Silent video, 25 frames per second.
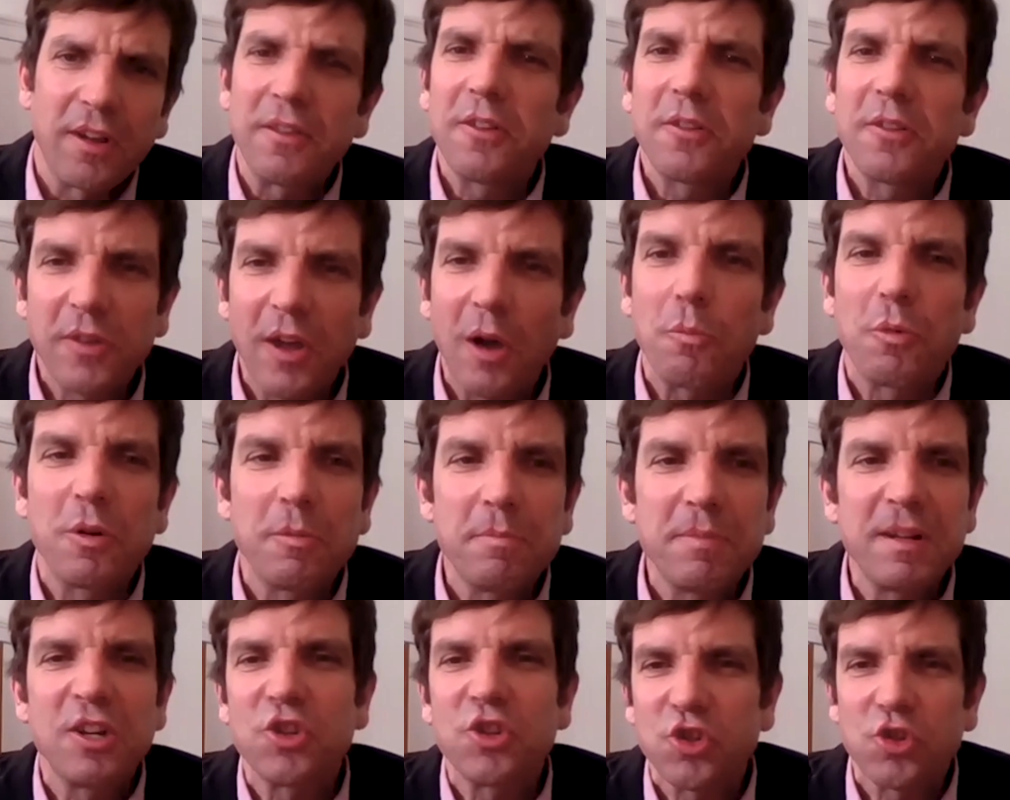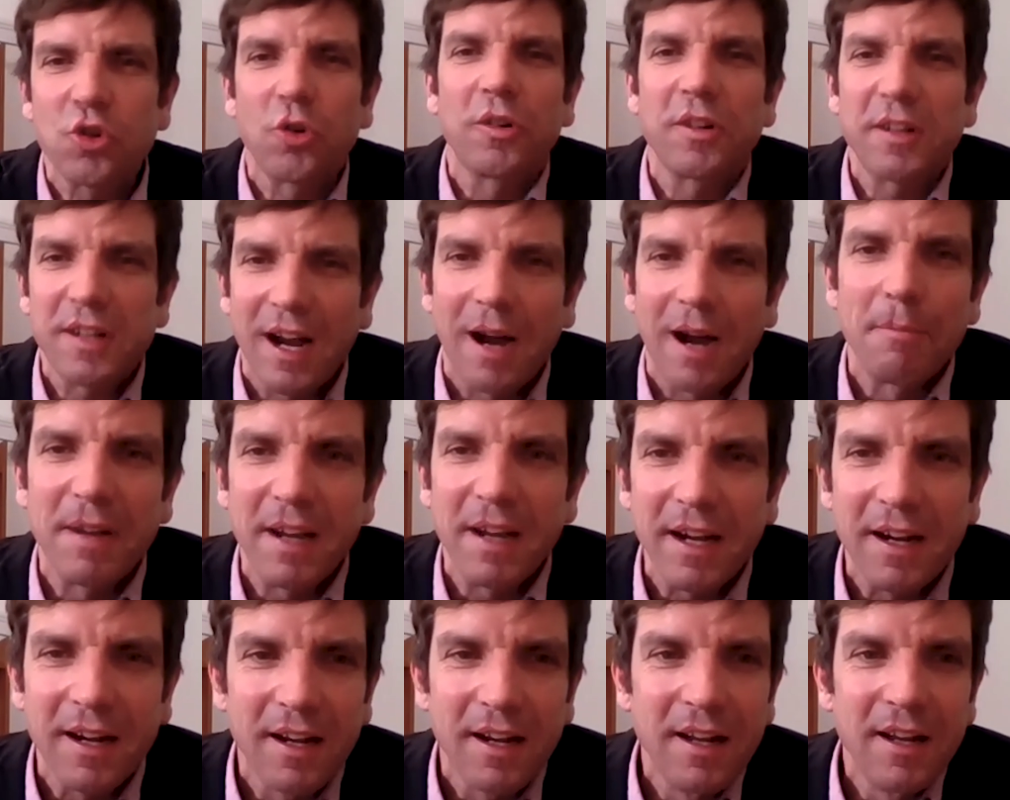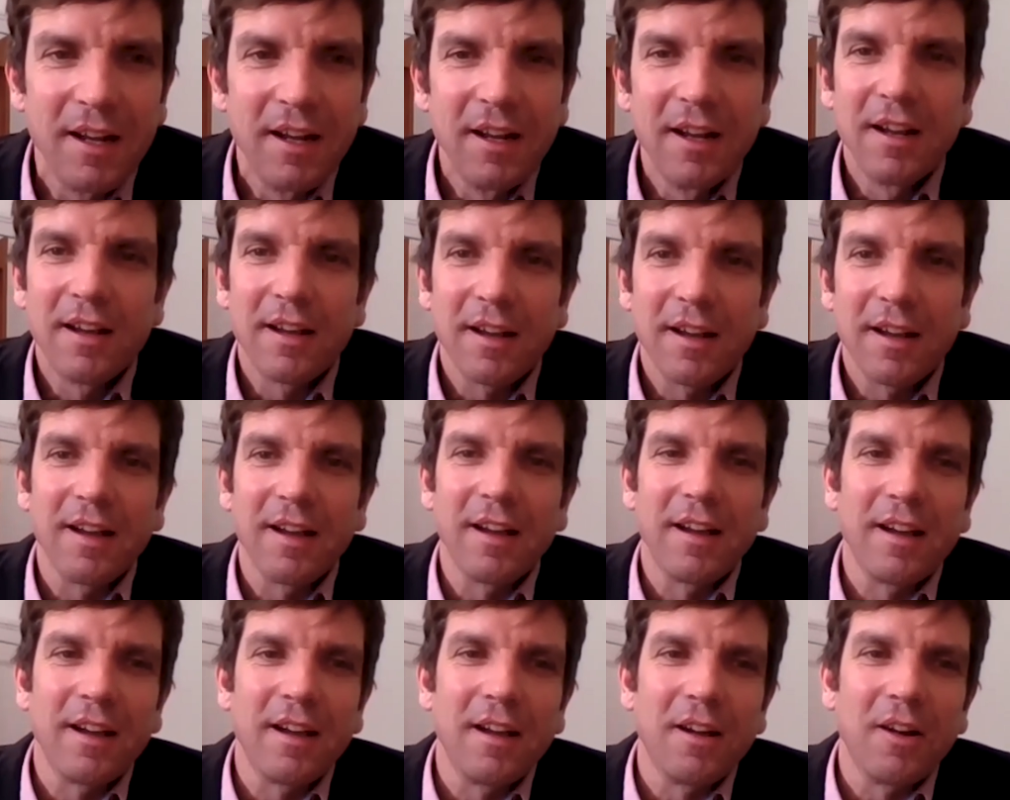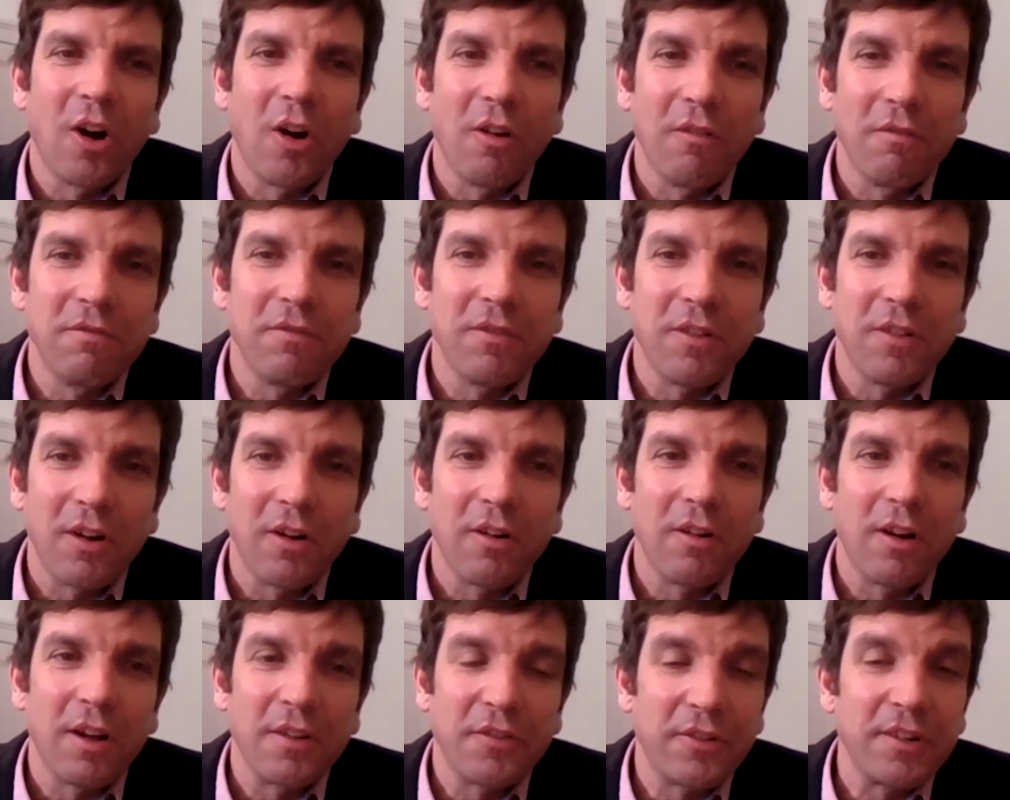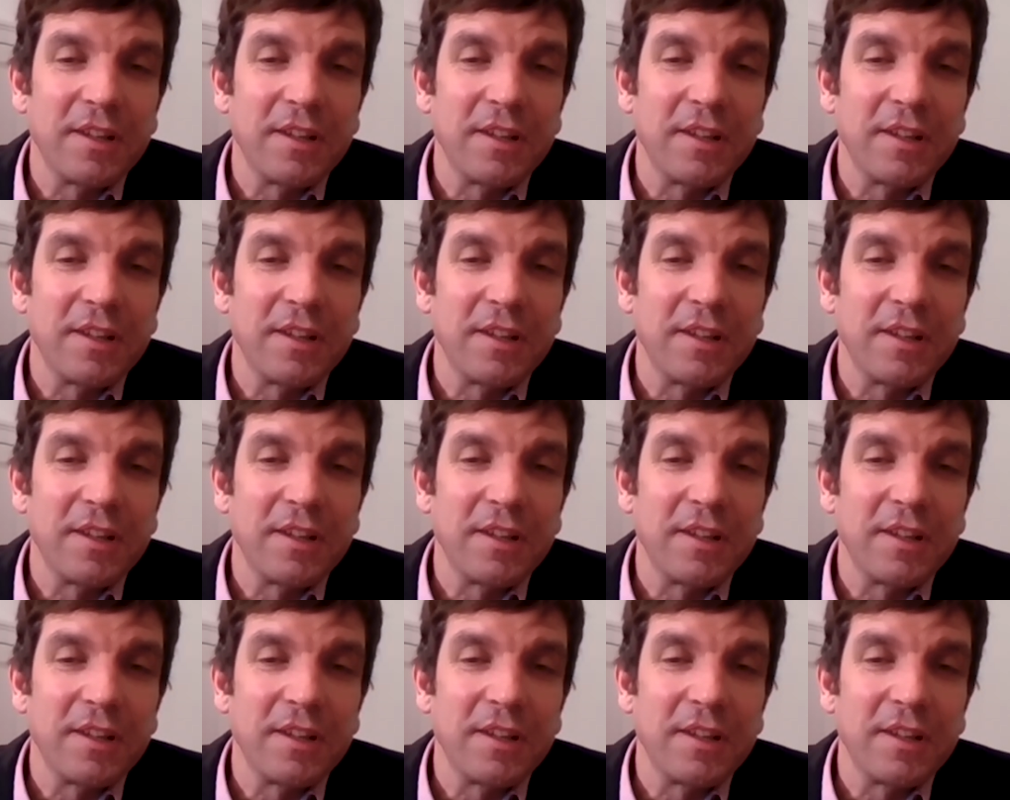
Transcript: That, that would be a shortcoming uh, of uh,